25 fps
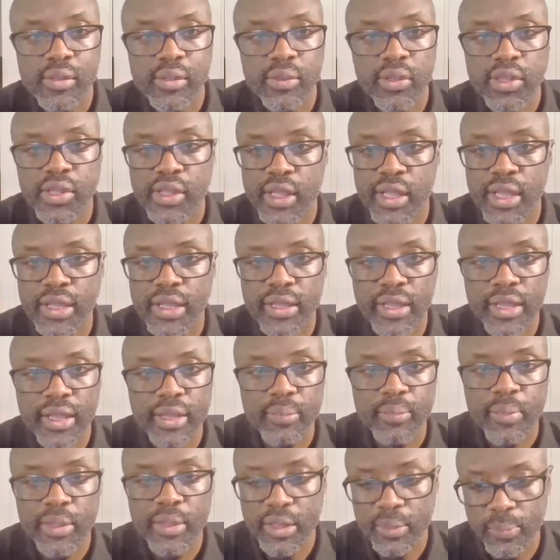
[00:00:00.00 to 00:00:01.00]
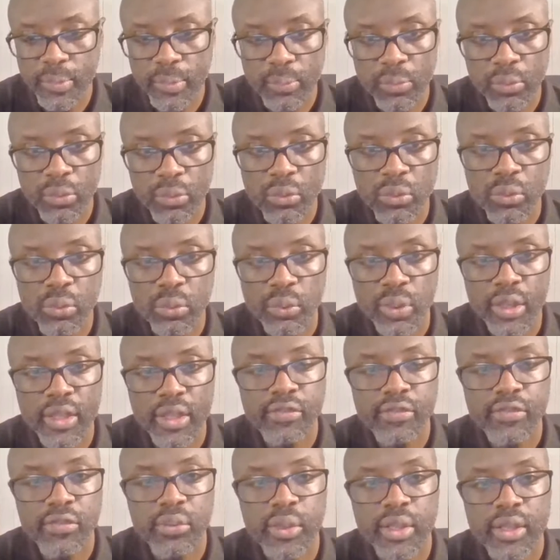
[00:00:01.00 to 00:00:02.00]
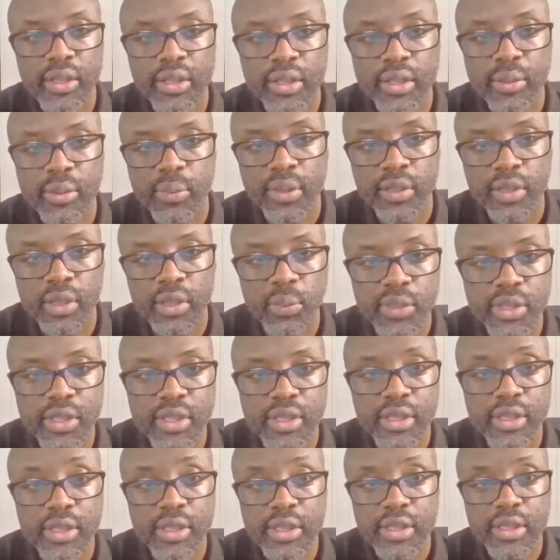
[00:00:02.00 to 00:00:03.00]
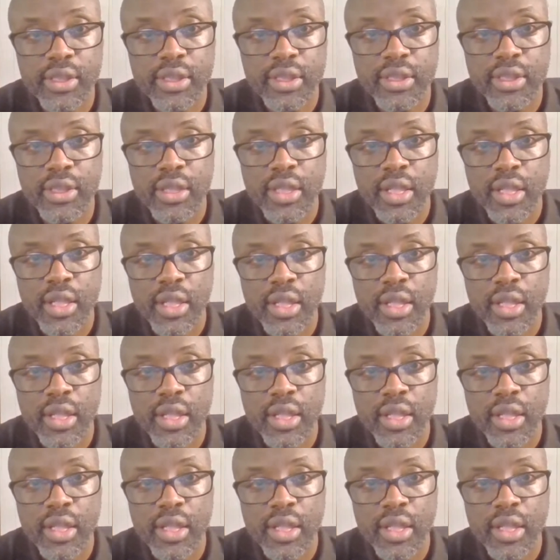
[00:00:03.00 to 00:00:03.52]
because unlike many people who left Rwanda when they were 16